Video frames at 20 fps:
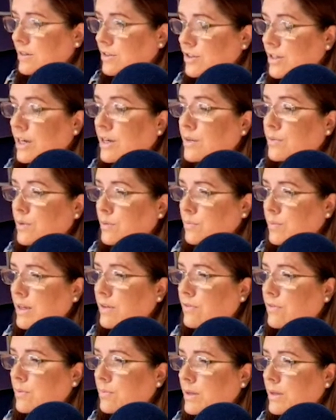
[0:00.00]
are shared
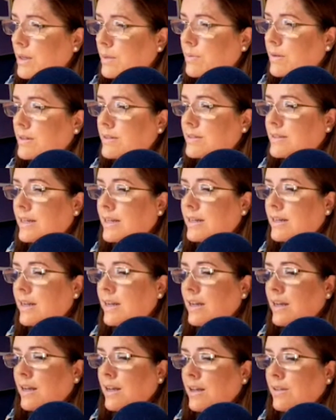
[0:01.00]
with me from people is
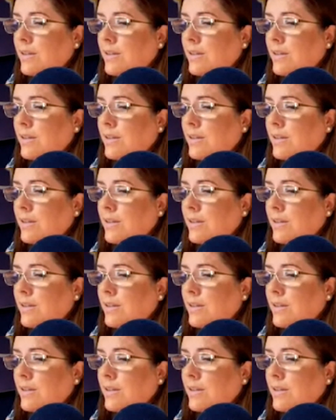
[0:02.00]
that